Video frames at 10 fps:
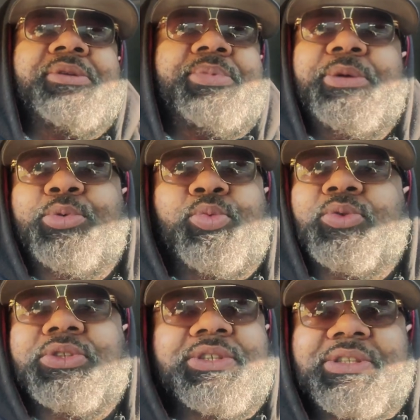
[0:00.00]
and people
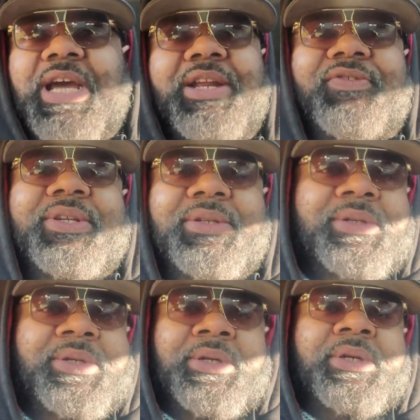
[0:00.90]
will just not even,
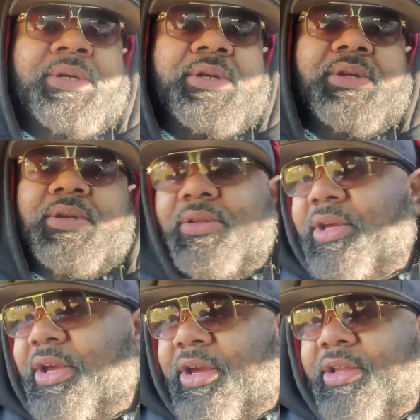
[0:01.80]

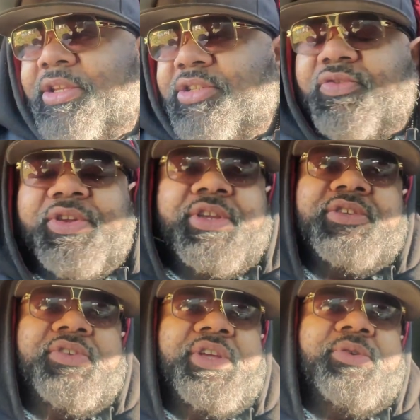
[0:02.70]
this
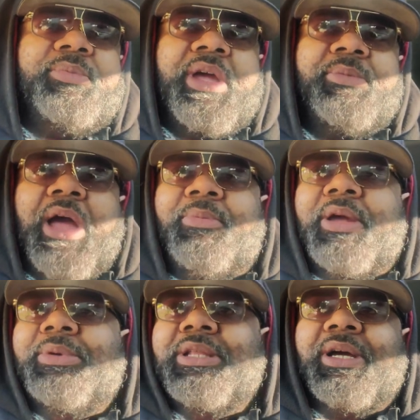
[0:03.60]
video I
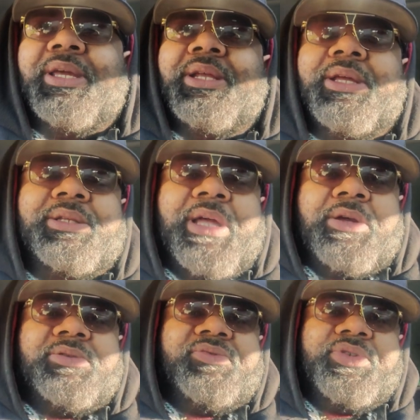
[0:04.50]
might be lucky to get
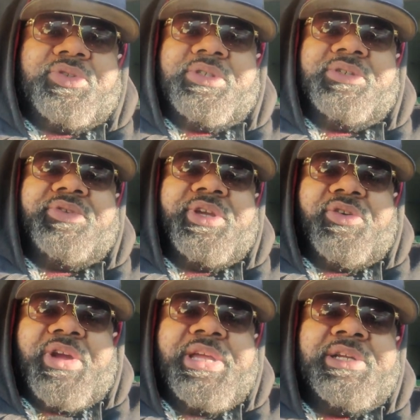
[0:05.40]
1,000 views on this
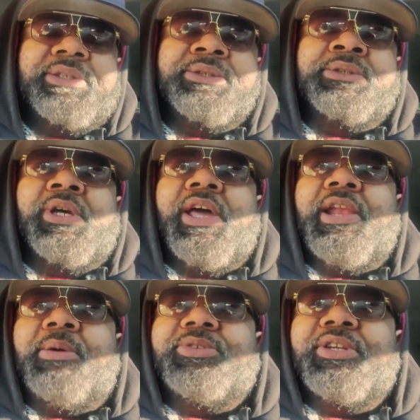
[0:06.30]
video, right?
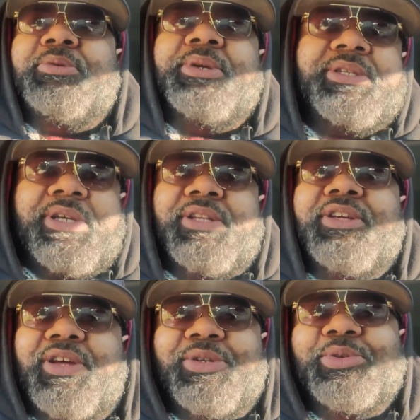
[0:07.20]
And I'm sitting up here telling
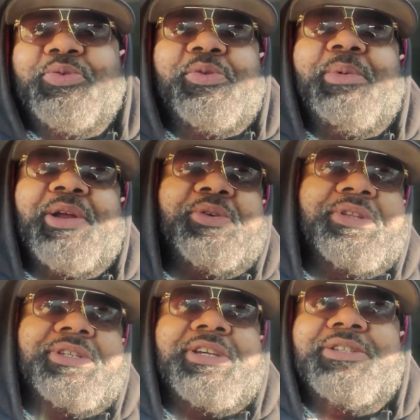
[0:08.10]
y'all the truth about all
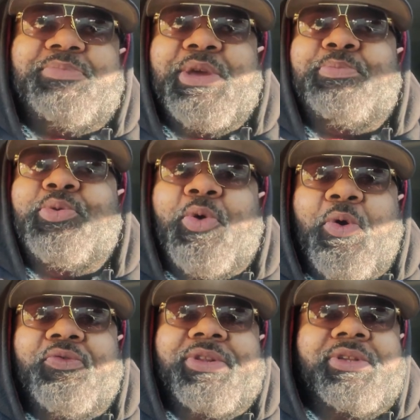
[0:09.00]
this because people
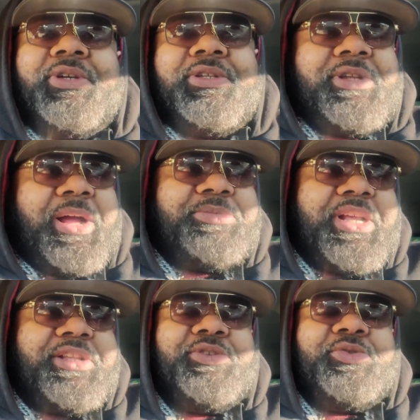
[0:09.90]
overlook. I'm
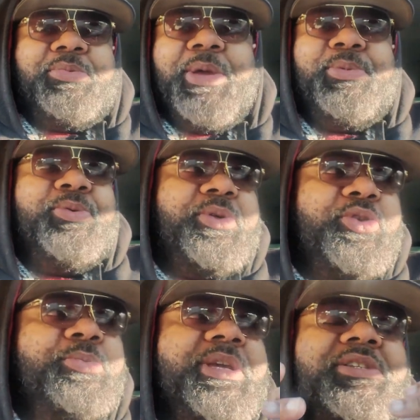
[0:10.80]
telling you, people,
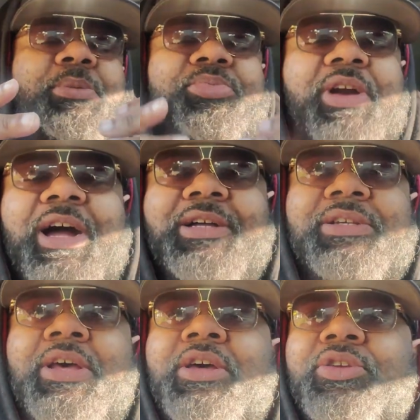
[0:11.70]
you'd be surprised.
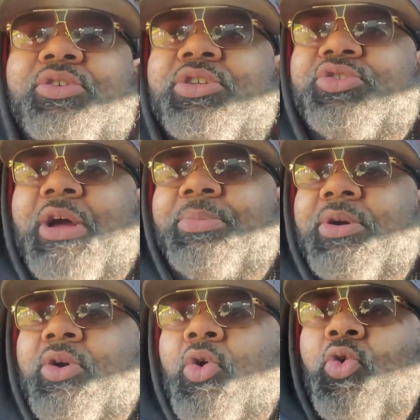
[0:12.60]
You could drop a
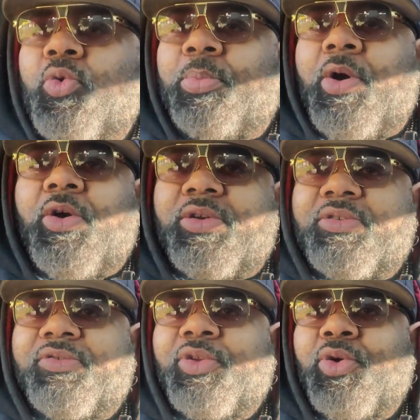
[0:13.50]
gold bar on
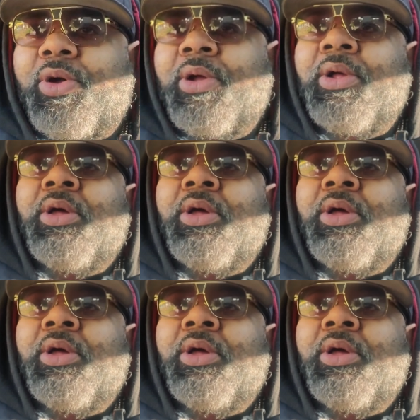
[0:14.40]
the floor.